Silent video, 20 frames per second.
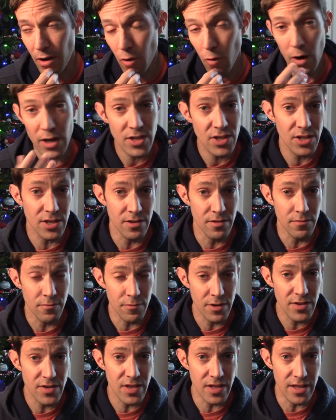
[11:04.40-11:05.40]
question
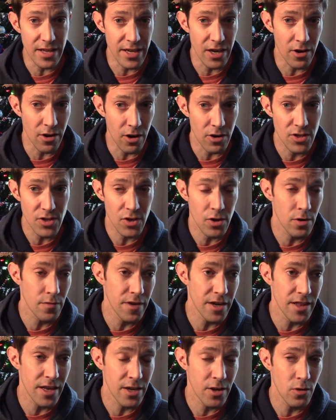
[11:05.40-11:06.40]
recently on our
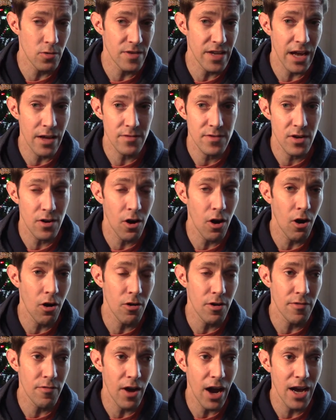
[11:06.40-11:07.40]
survey that goes out to
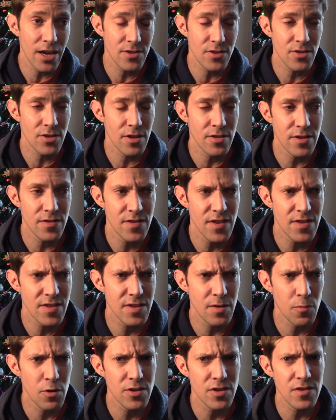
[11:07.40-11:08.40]
all advisors on the
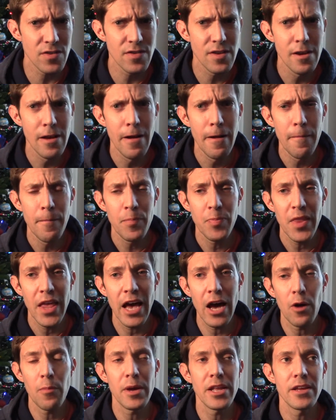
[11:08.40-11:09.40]
system, which is
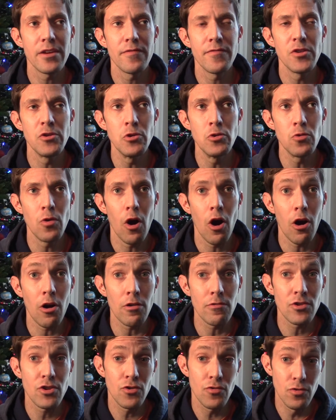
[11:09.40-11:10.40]
how many of you
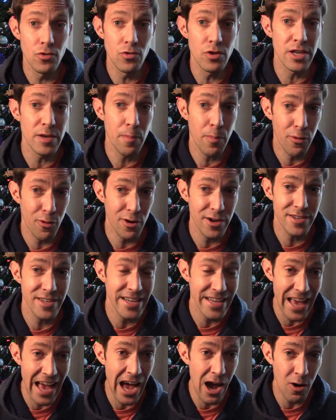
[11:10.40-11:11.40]
are truly
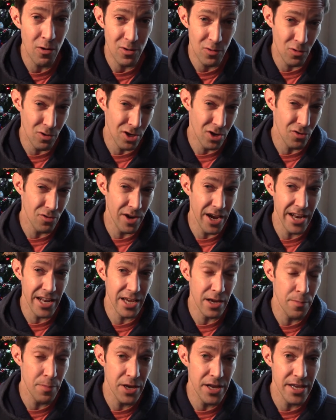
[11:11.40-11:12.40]
printing out or
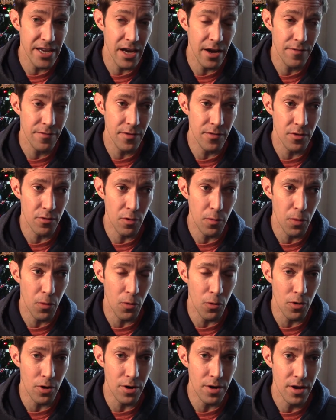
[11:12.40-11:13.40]
creating a PDF of the
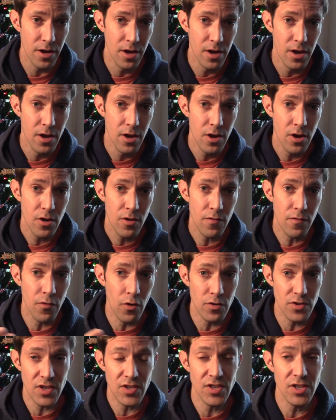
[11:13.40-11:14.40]
report
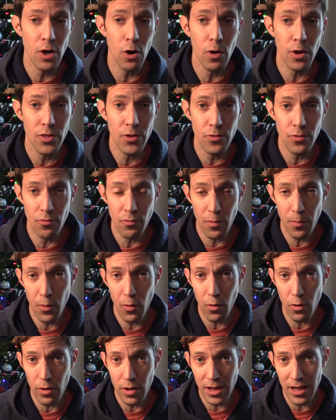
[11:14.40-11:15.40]
versus going through the
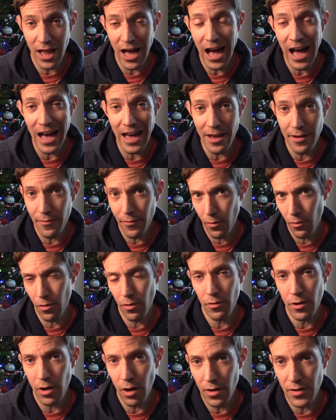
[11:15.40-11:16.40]
report live
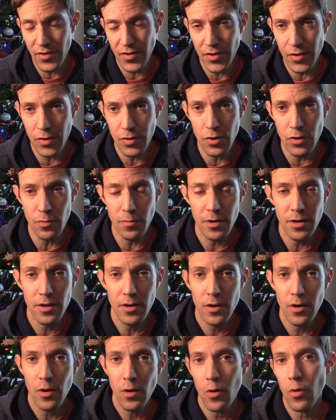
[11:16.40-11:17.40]
or on Zoom
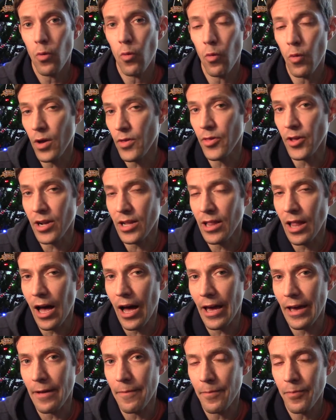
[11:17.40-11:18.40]
with the
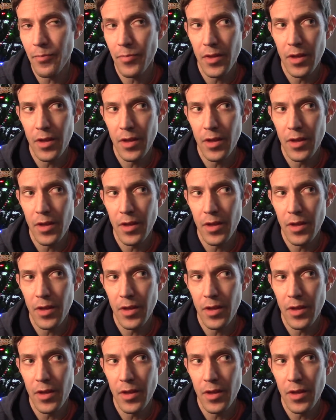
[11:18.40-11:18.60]
client?